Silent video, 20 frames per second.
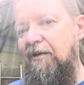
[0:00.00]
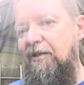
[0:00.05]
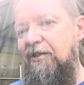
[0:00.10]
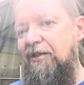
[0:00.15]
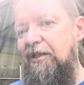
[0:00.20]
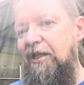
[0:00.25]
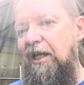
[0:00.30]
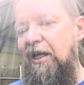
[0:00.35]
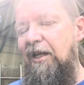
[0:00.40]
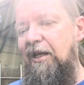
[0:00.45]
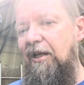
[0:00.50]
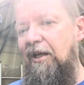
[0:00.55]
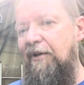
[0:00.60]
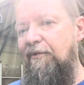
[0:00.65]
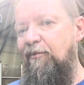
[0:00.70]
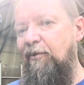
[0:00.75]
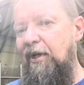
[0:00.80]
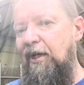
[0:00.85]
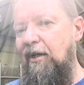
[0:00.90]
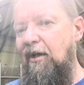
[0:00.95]
to see
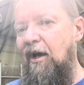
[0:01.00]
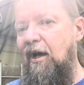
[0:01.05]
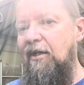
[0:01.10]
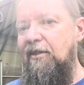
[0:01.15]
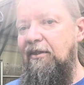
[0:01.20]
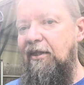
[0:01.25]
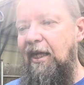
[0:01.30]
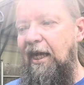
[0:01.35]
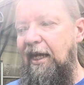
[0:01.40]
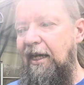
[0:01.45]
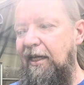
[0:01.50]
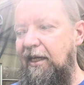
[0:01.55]
if we lost any,